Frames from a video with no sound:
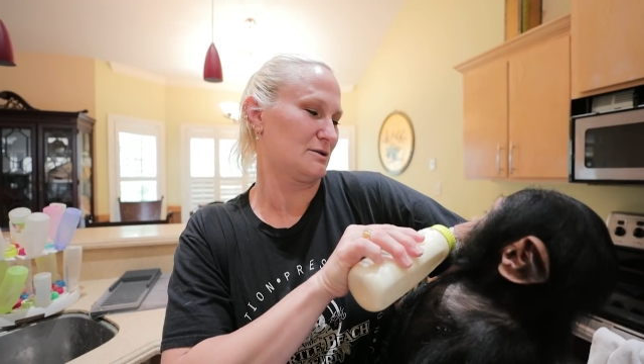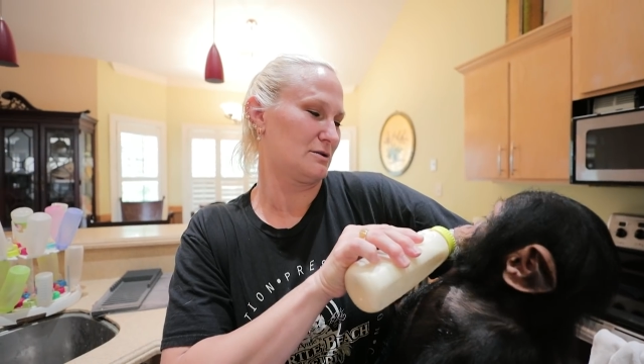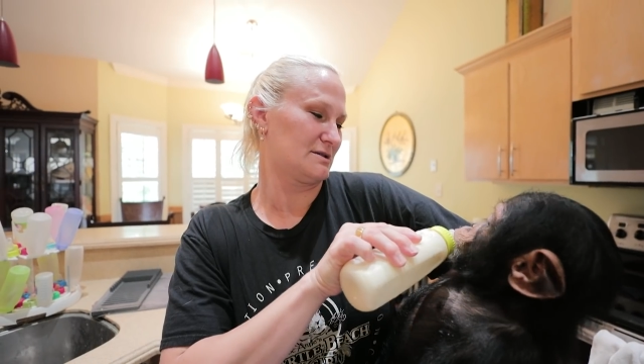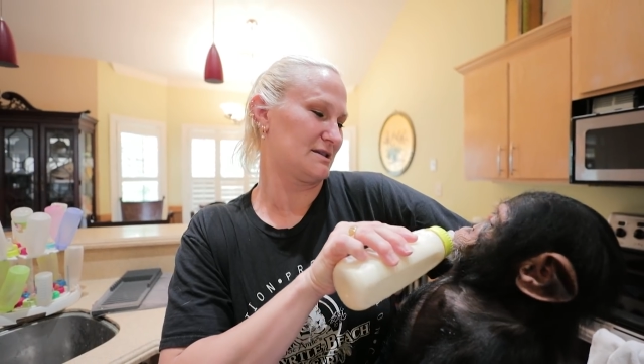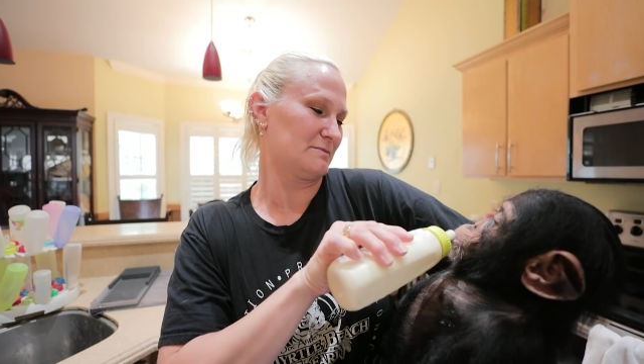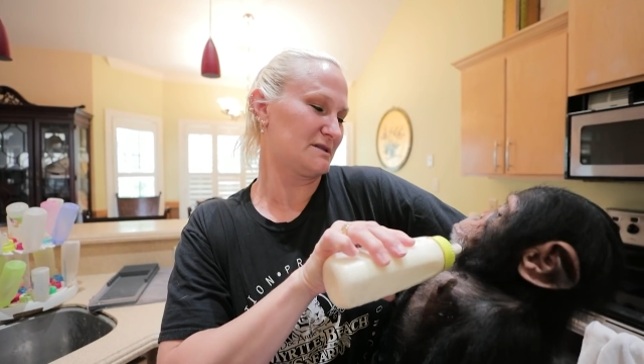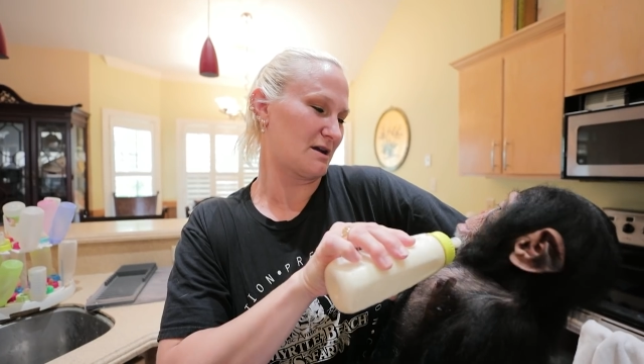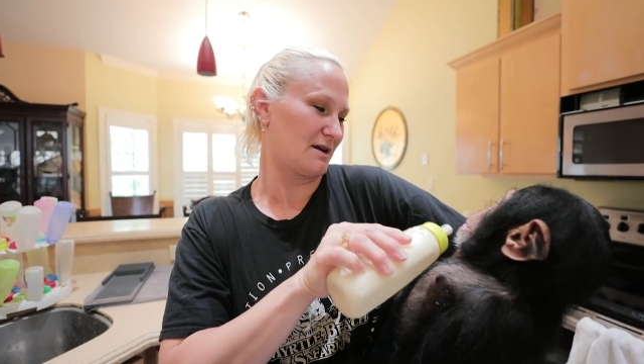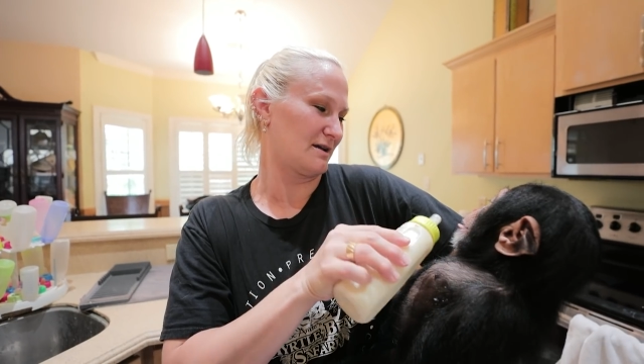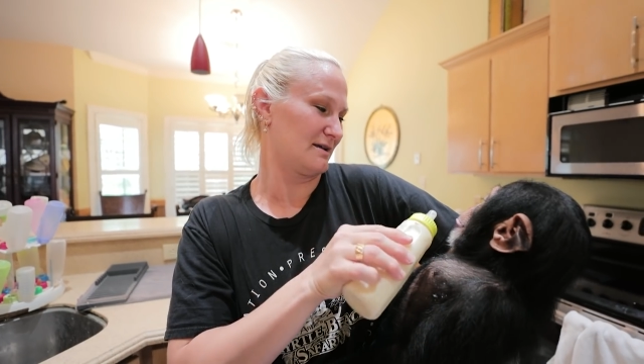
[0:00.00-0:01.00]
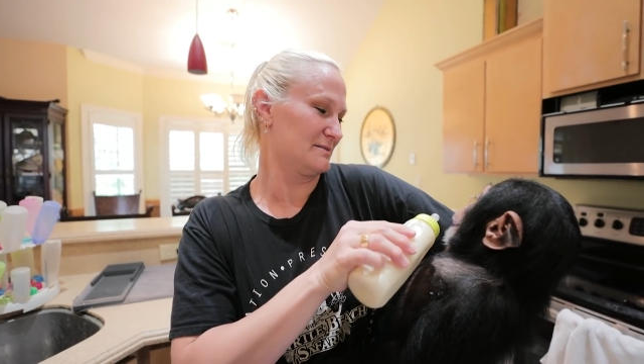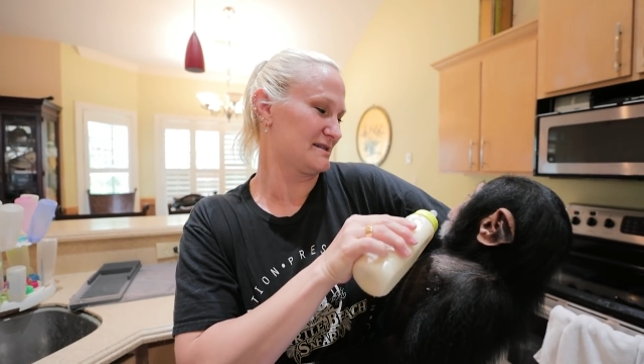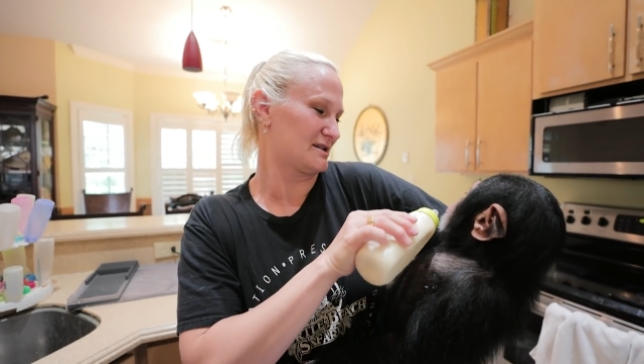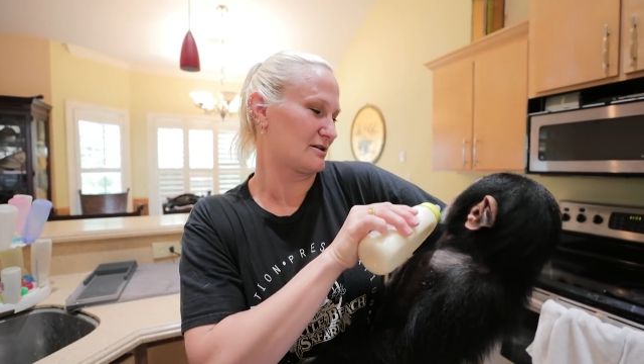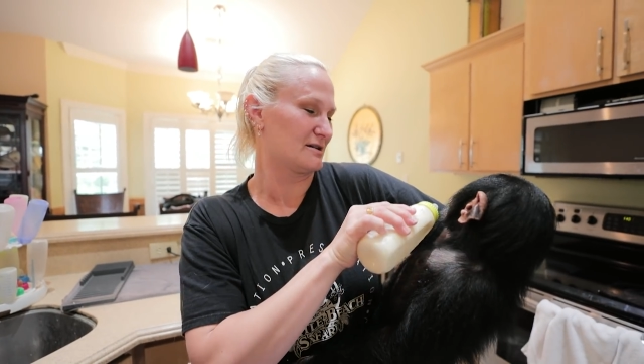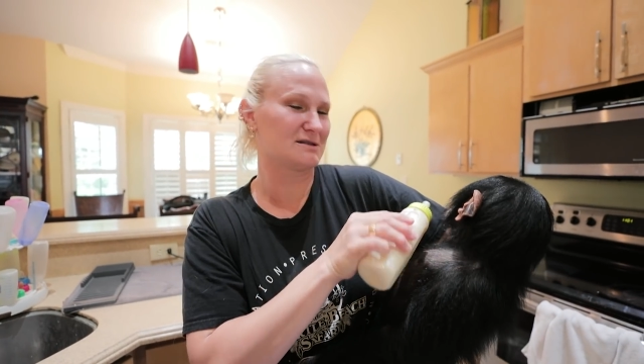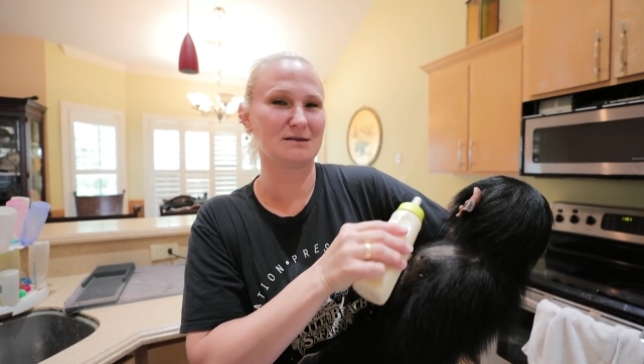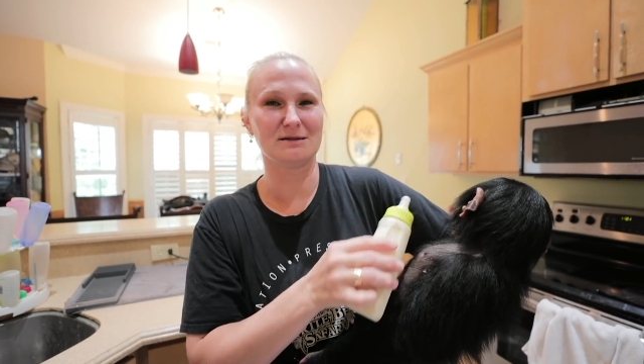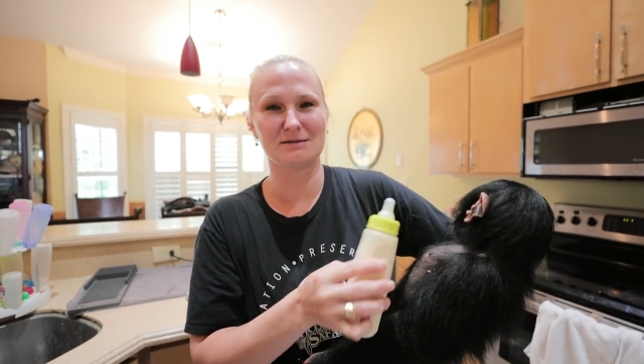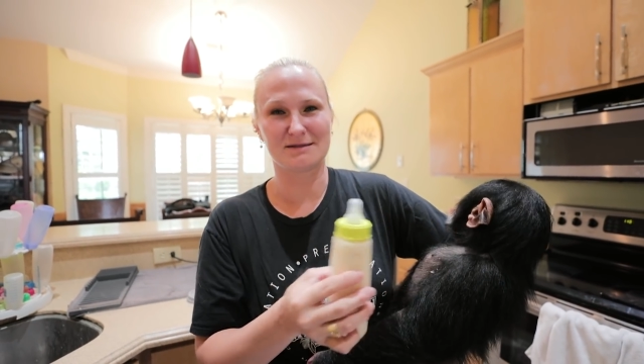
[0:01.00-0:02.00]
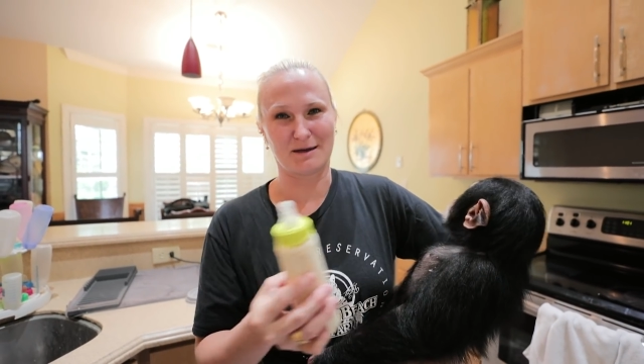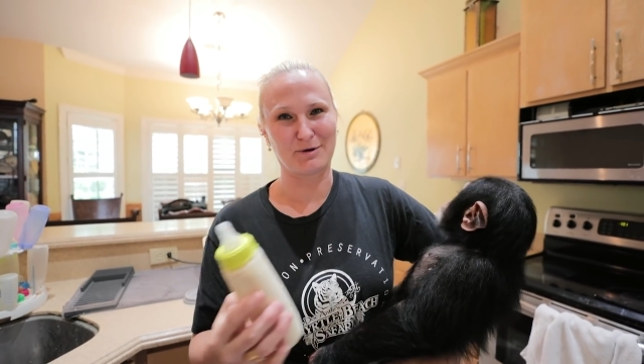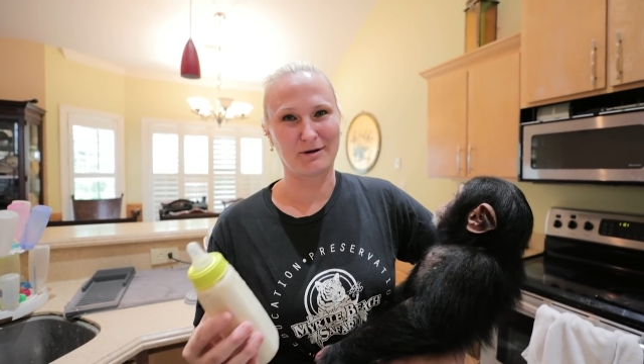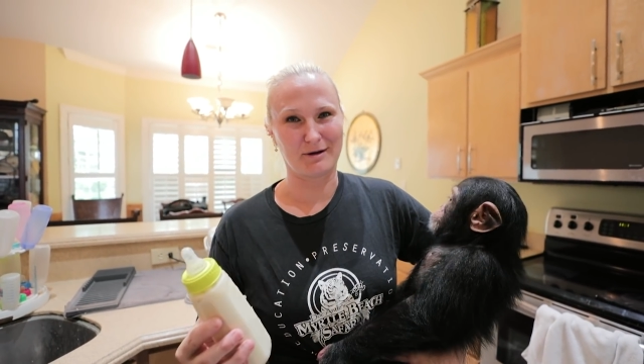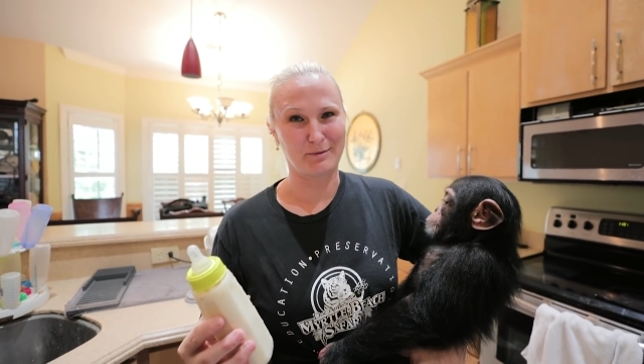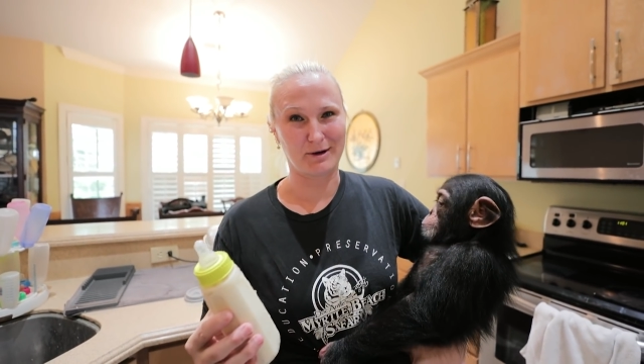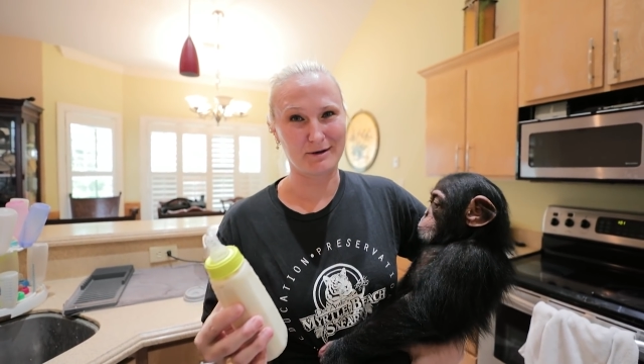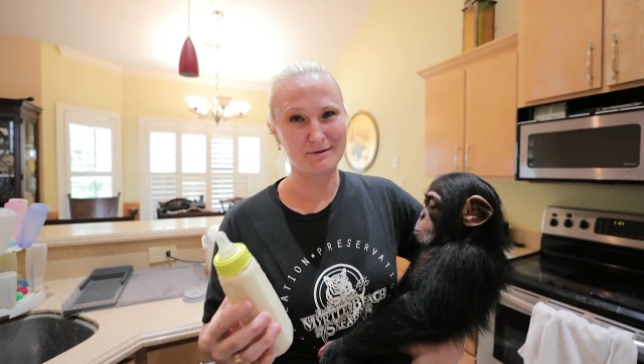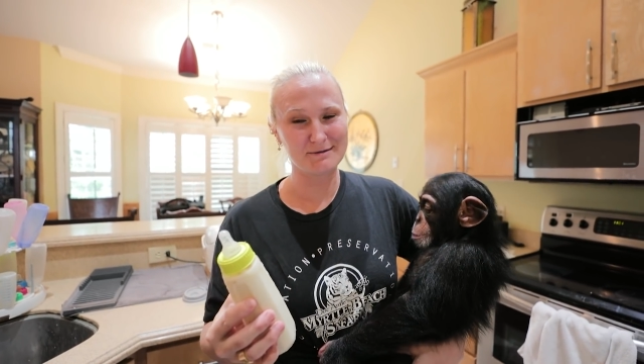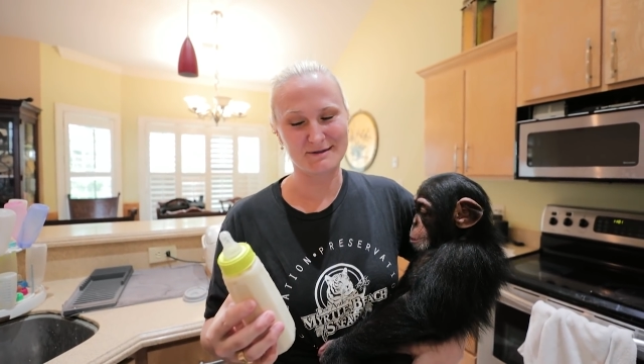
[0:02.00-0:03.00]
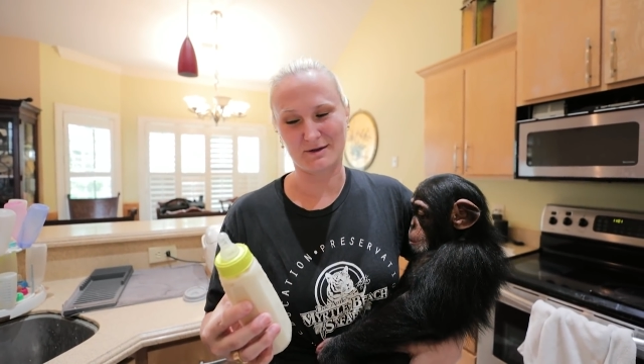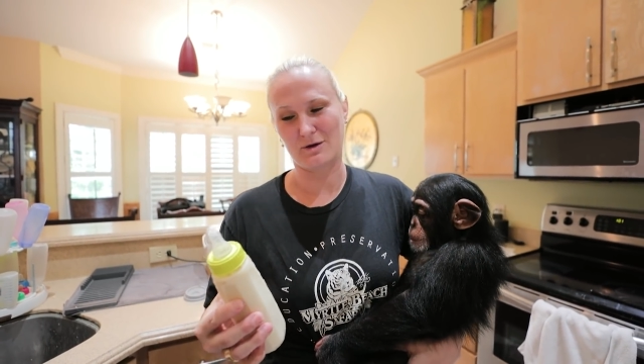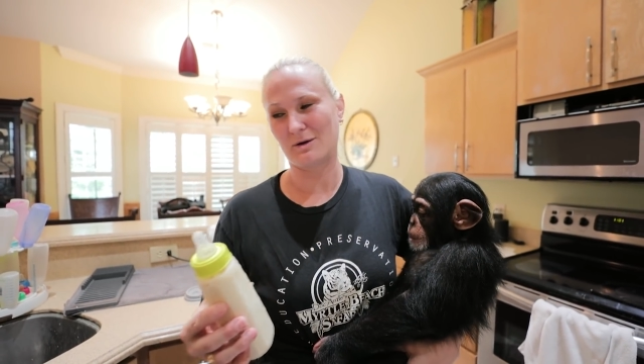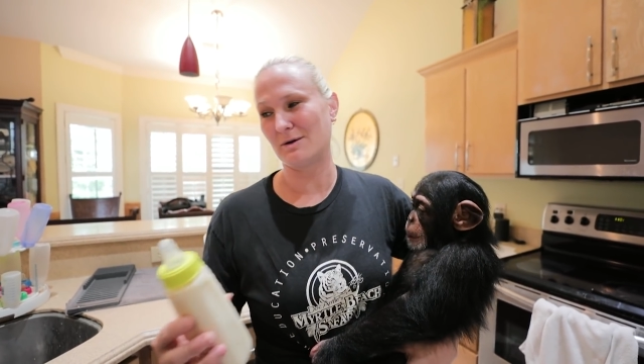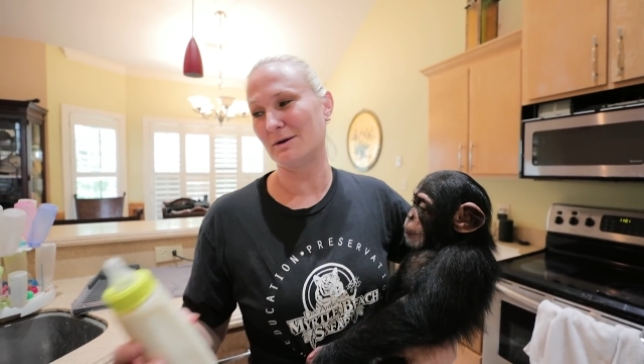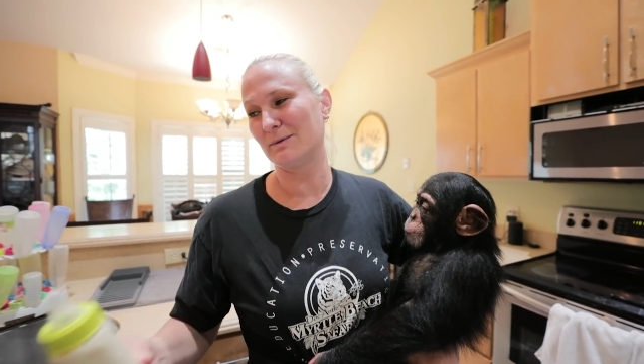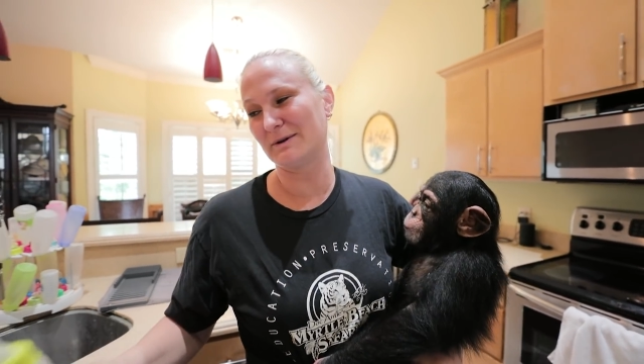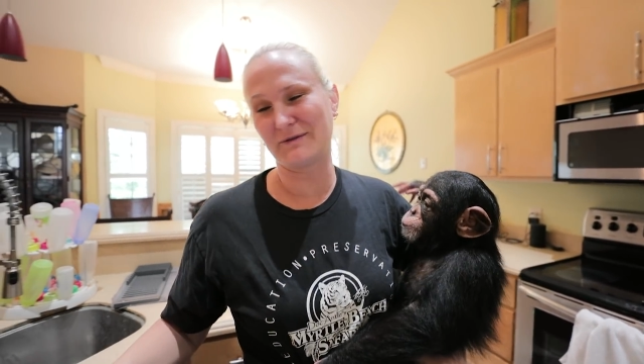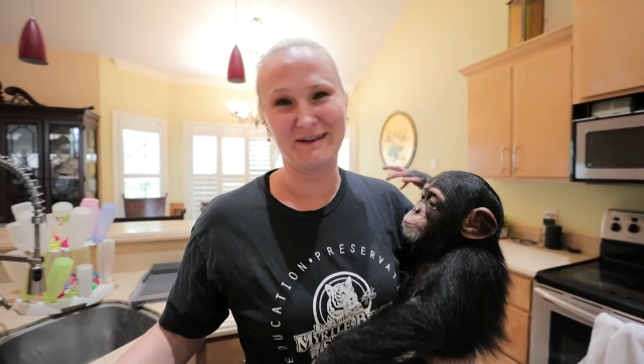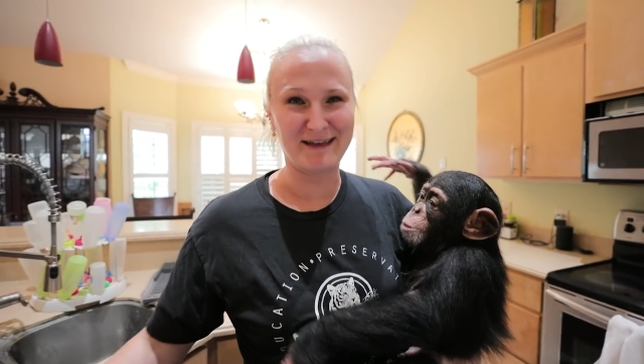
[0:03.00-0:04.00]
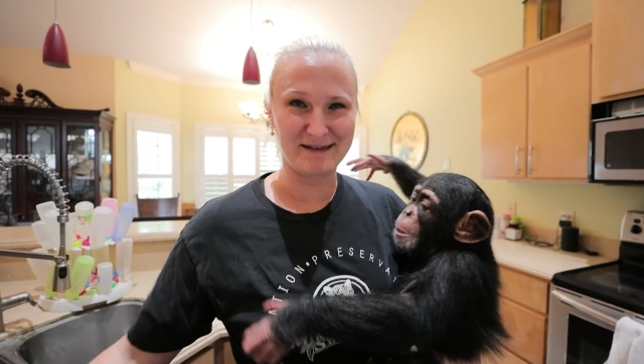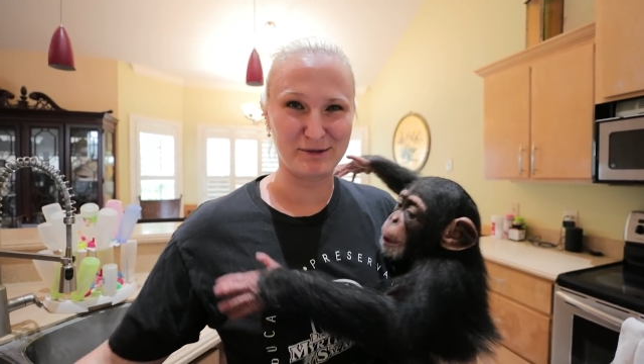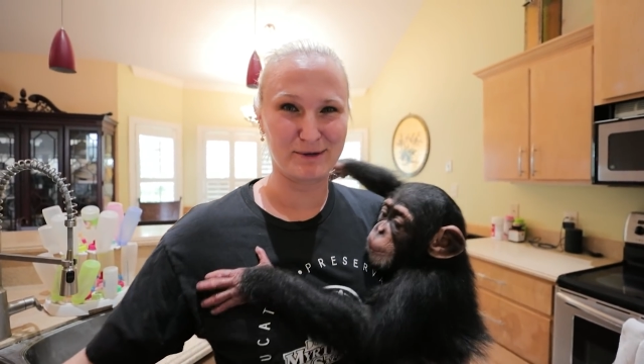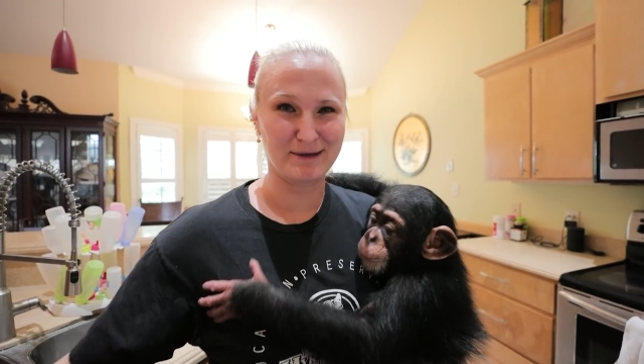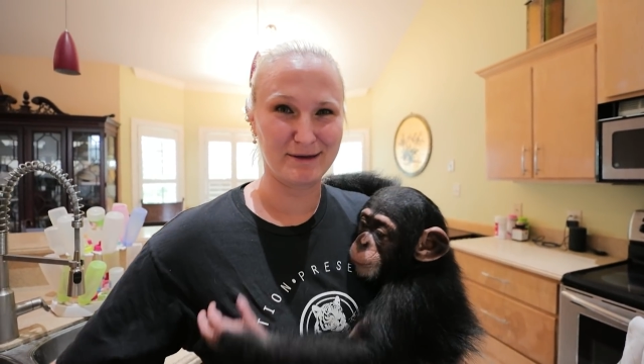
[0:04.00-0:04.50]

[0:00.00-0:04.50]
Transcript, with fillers: So sometimes Tara's a little stubborn on a bottle, so we'll feed that to her a